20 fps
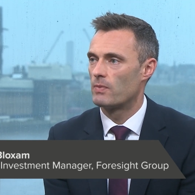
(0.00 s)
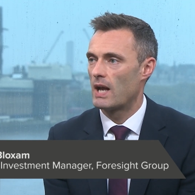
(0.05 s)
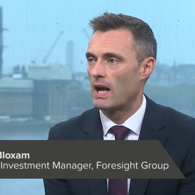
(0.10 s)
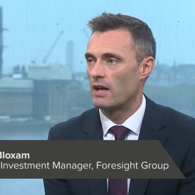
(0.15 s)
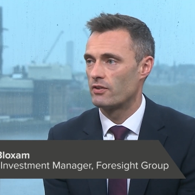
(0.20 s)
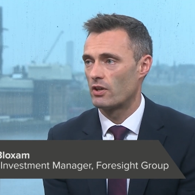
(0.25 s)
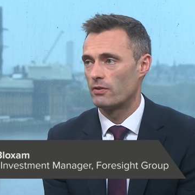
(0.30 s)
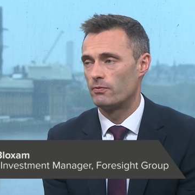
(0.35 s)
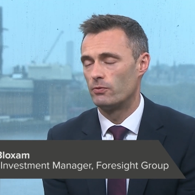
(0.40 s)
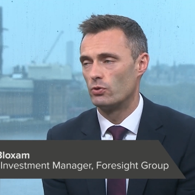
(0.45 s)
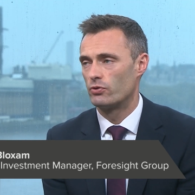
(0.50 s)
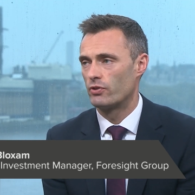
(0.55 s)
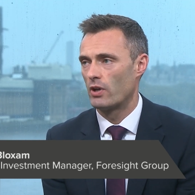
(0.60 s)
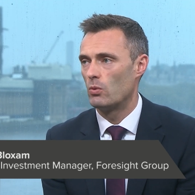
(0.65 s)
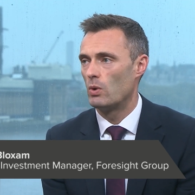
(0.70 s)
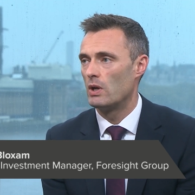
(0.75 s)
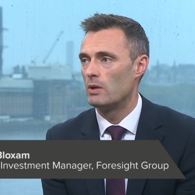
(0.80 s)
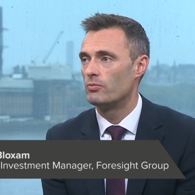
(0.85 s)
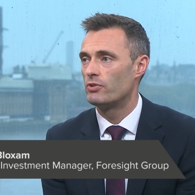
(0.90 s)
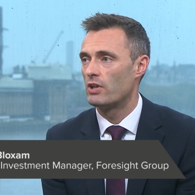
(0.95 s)
as our Foresight
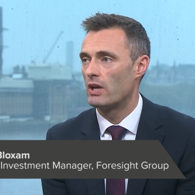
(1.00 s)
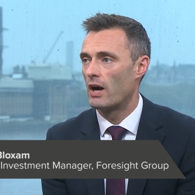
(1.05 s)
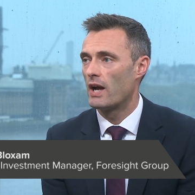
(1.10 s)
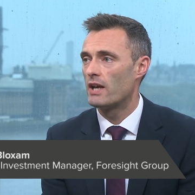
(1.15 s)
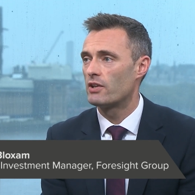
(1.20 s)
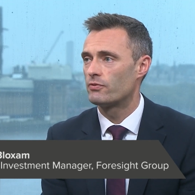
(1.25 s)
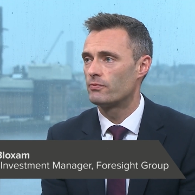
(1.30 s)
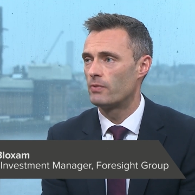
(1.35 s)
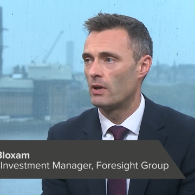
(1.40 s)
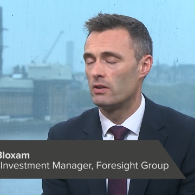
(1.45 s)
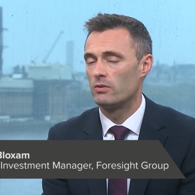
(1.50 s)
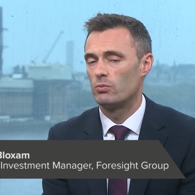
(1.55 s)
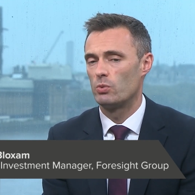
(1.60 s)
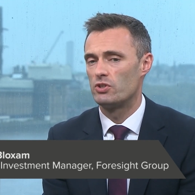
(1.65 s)
Williams EIS fund,